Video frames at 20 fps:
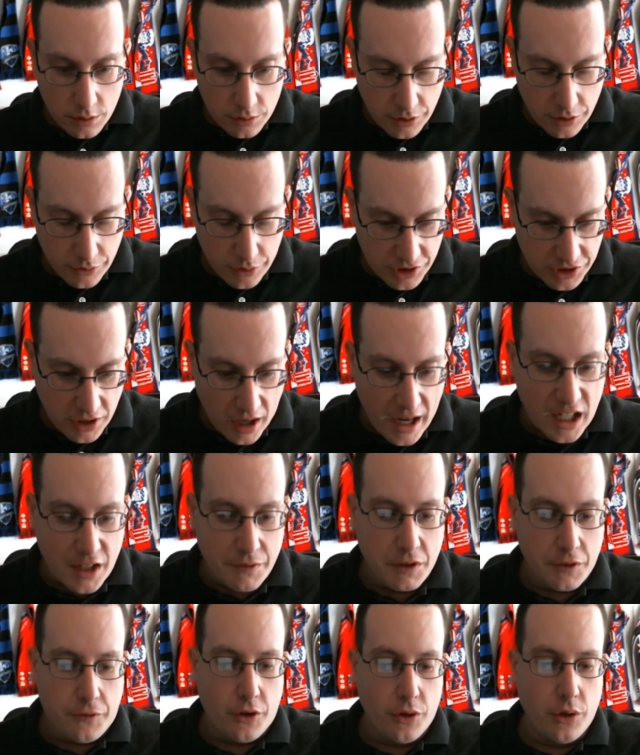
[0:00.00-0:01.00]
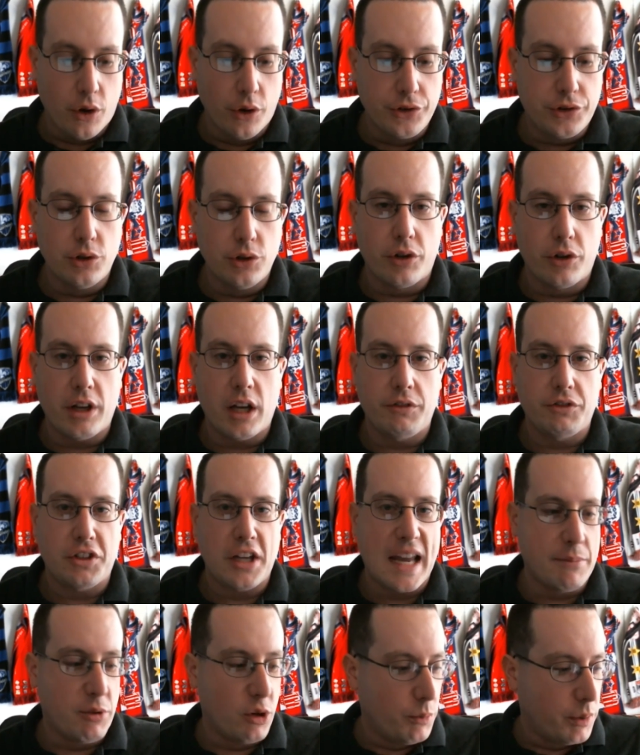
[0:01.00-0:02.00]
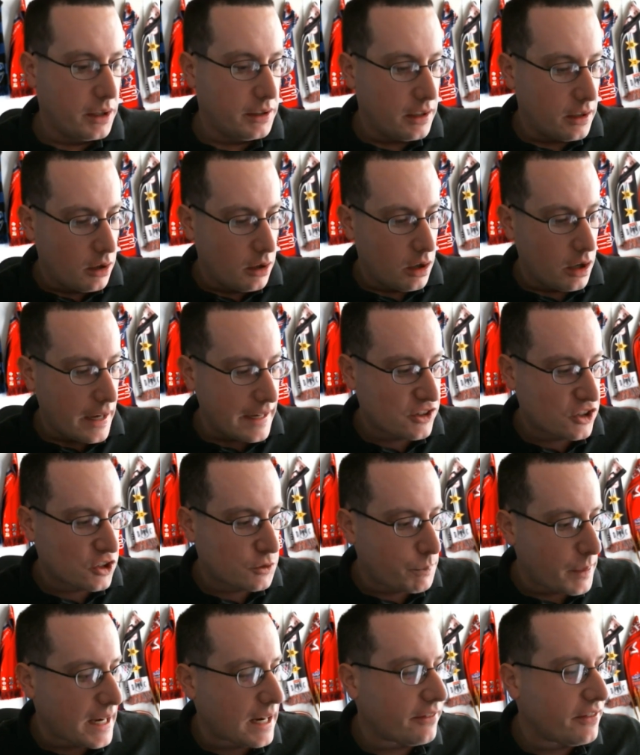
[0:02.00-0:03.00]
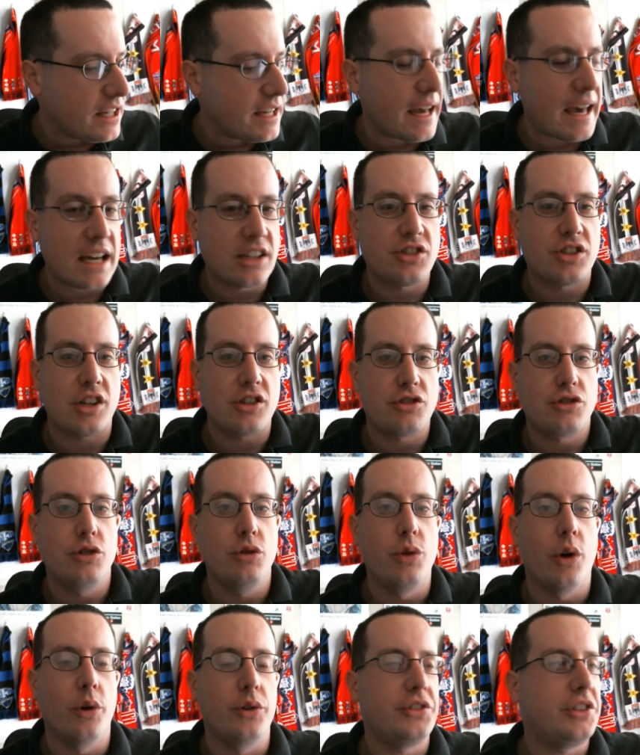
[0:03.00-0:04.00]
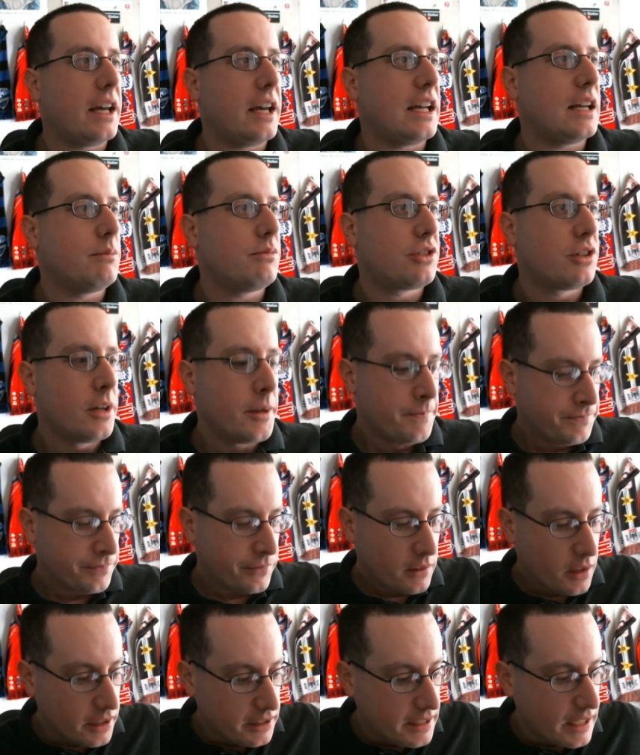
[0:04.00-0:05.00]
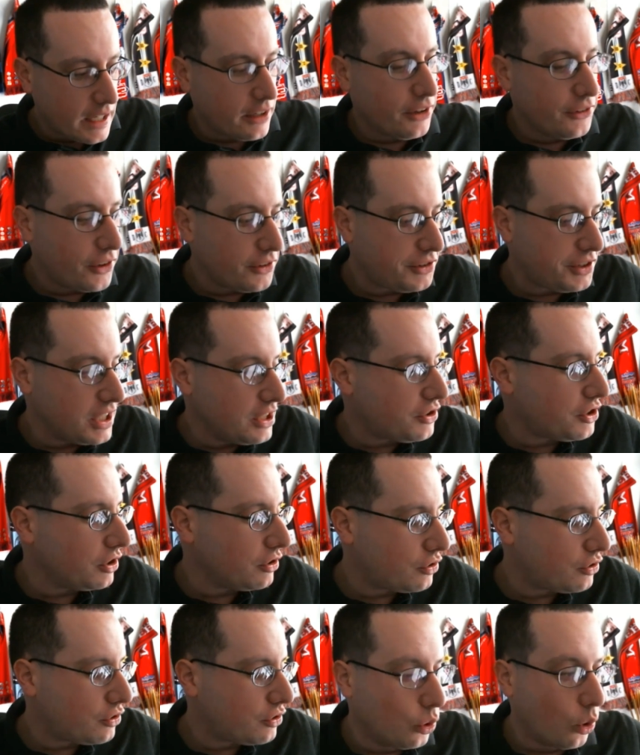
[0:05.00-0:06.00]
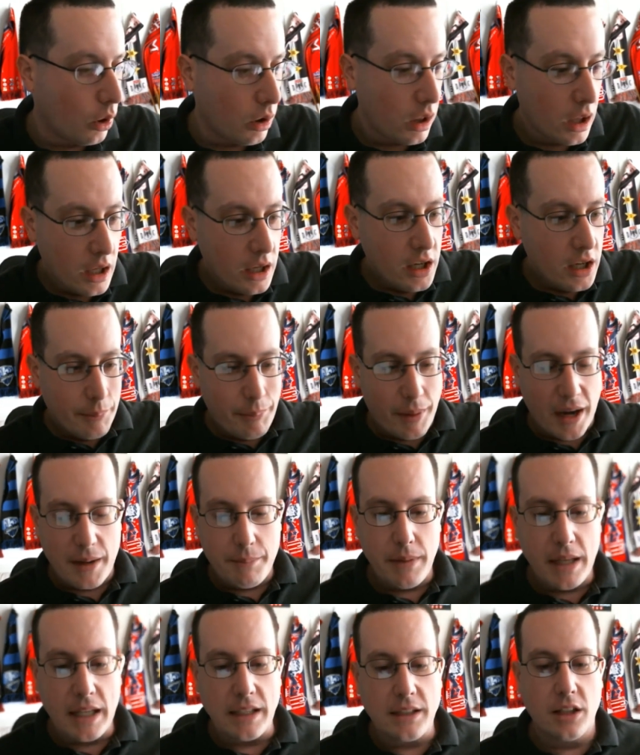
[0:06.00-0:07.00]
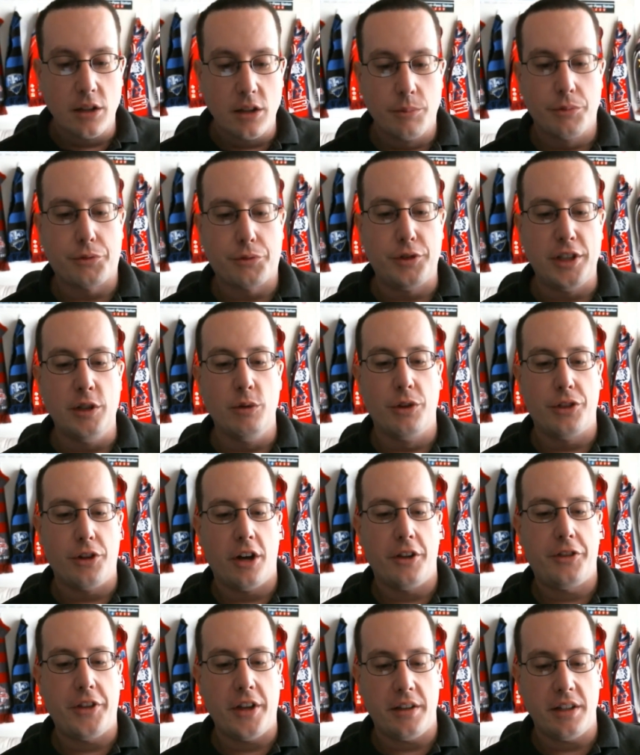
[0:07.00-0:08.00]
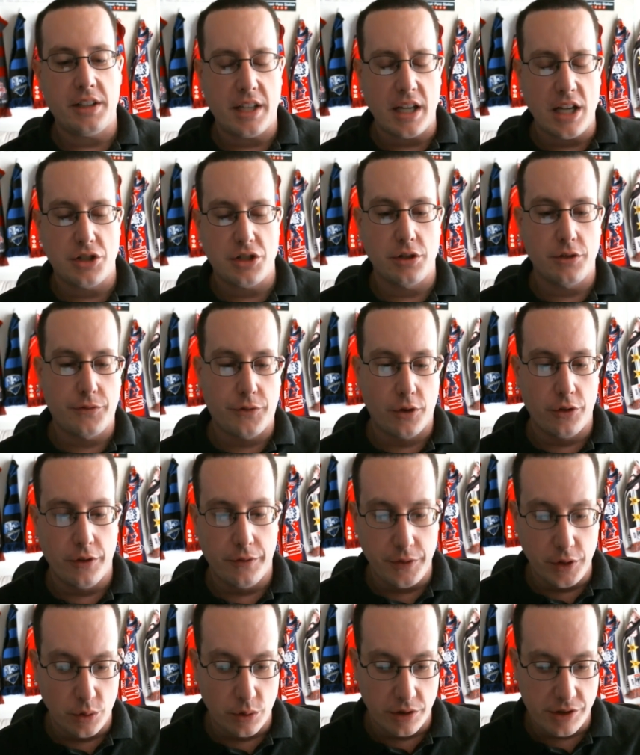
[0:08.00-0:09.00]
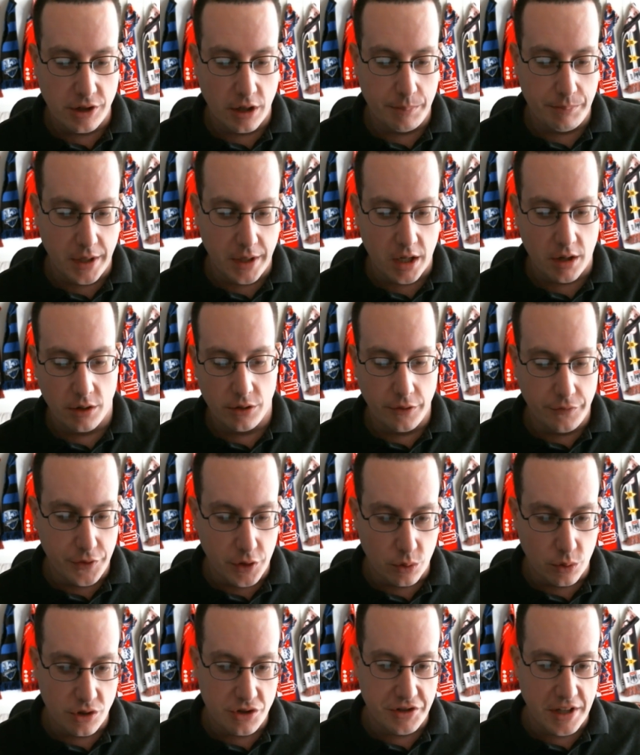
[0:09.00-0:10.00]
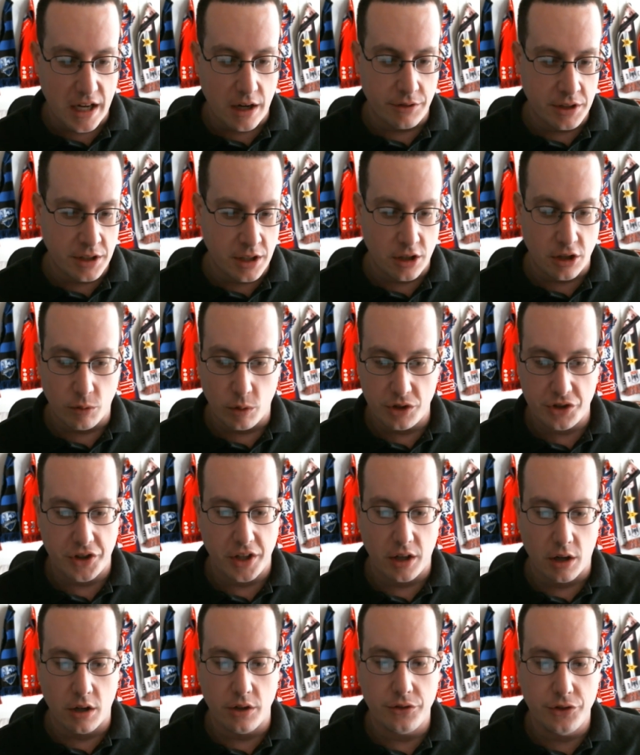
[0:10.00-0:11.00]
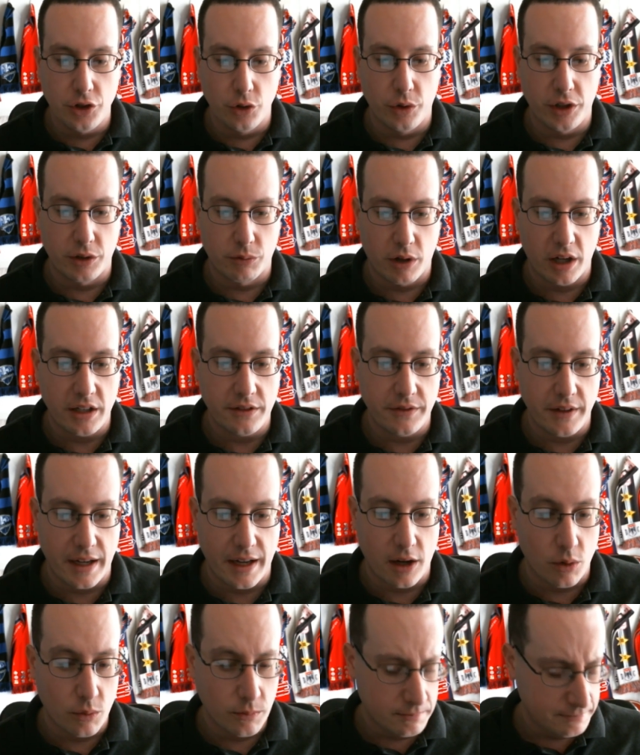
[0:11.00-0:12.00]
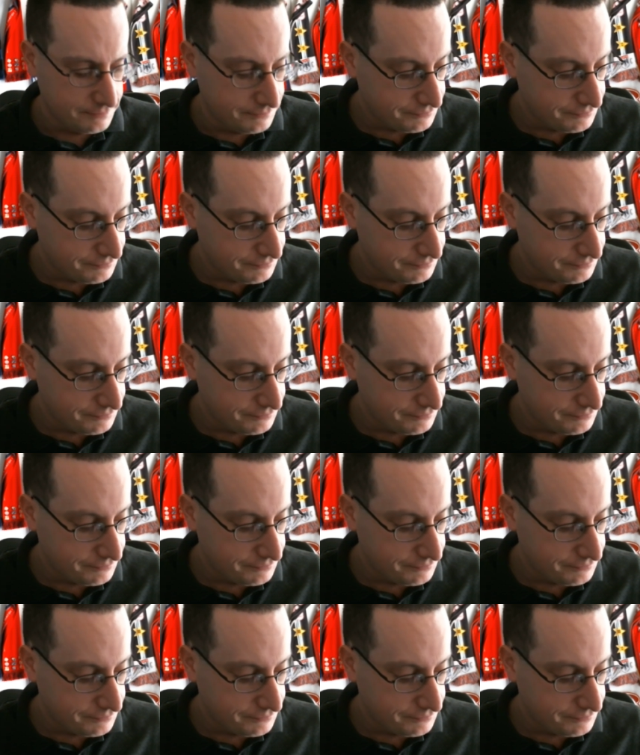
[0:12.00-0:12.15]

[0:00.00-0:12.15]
to the side of it for those who don't have cable, but expand the access to those games, again, as a teaching tool by making them free with authentication for the viewers up there and the viewers down here, which they aren't doing right now.